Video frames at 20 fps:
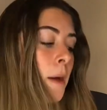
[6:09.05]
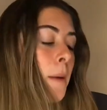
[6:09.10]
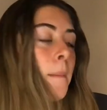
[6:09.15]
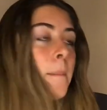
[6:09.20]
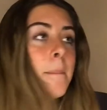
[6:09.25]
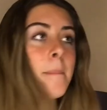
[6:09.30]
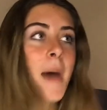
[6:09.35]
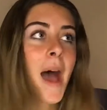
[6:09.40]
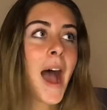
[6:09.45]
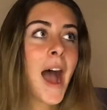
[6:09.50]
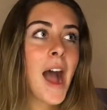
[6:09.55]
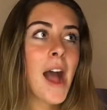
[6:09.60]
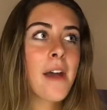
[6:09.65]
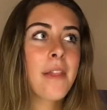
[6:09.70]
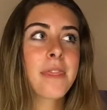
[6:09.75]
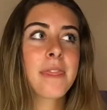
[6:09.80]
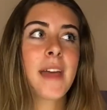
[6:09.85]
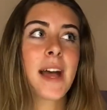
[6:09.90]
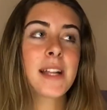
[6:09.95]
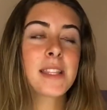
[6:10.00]
Math,
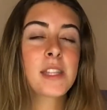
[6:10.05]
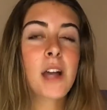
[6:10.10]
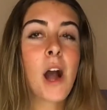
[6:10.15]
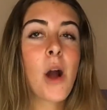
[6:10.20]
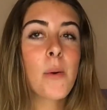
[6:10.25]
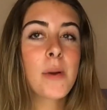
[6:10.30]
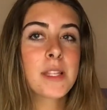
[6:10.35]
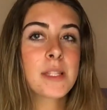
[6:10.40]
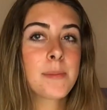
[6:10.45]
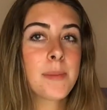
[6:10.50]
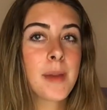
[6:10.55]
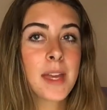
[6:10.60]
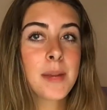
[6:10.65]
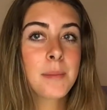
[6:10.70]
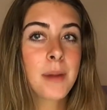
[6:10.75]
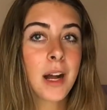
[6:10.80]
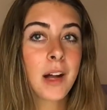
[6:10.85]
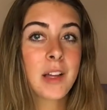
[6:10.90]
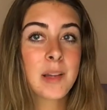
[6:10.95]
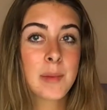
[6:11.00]
that's always been
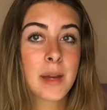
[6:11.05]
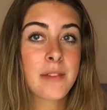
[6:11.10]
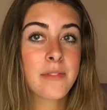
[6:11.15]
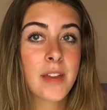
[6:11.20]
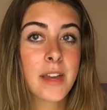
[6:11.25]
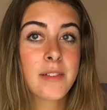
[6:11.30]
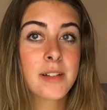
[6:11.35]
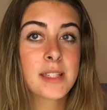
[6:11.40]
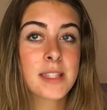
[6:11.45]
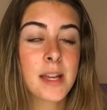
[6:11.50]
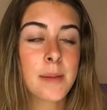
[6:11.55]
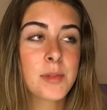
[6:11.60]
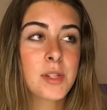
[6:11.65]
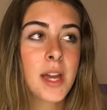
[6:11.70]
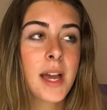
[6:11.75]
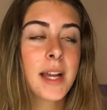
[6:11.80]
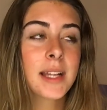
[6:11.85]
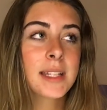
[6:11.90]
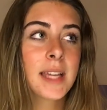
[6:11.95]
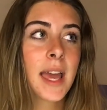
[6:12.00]
probably my favorite
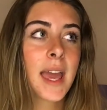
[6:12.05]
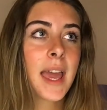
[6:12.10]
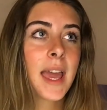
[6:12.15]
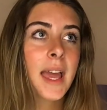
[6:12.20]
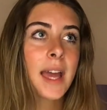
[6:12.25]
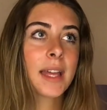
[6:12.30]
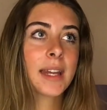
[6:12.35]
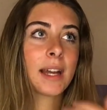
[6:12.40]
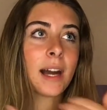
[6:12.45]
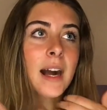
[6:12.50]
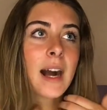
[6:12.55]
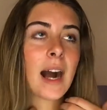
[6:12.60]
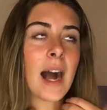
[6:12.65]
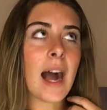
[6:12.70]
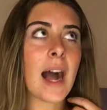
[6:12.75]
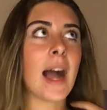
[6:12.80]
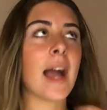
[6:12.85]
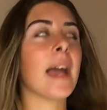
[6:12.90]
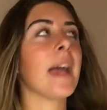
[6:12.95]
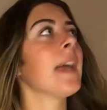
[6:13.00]
subject, and
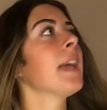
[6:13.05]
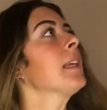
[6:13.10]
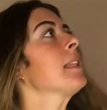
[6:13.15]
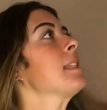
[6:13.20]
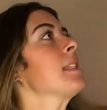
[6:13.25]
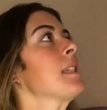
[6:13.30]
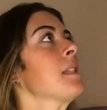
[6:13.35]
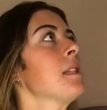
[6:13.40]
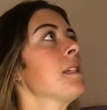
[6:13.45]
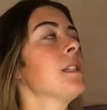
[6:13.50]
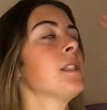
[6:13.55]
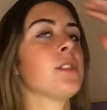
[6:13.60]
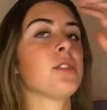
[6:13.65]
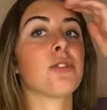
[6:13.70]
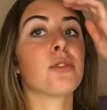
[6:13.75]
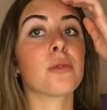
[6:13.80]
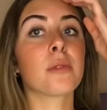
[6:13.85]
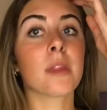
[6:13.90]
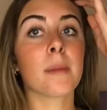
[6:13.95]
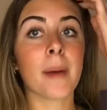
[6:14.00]
I didn't
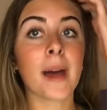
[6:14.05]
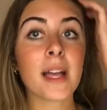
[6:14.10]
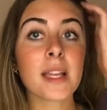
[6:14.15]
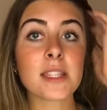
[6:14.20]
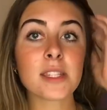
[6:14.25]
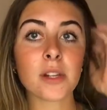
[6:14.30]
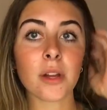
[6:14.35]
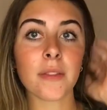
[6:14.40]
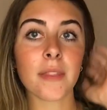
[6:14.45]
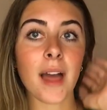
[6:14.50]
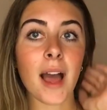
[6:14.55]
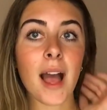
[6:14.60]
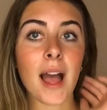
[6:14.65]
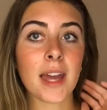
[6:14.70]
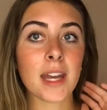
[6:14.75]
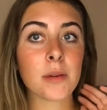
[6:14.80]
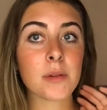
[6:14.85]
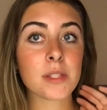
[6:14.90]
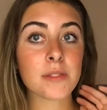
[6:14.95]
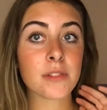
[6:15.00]
do the best on that,
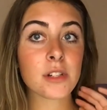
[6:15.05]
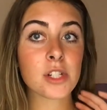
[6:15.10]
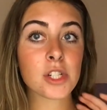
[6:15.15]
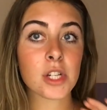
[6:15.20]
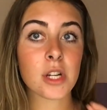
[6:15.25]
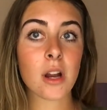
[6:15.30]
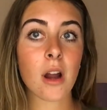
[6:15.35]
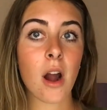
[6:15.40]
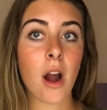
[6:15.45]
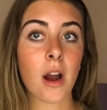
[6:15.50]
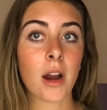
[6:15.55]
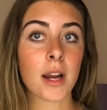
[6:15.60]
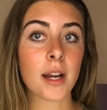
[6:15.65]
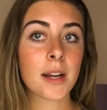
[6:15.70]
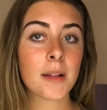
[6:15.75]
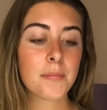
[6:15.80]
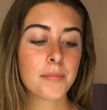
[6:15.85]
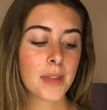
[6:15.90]
and it was for sure hard.